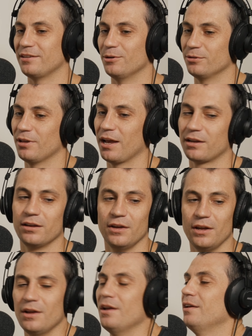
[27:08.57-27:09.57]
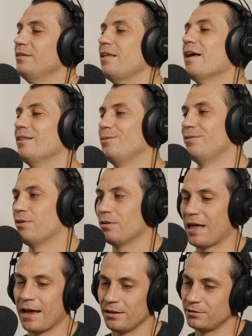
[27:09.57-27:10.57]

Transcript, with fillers: He was like, "Now that we've all had a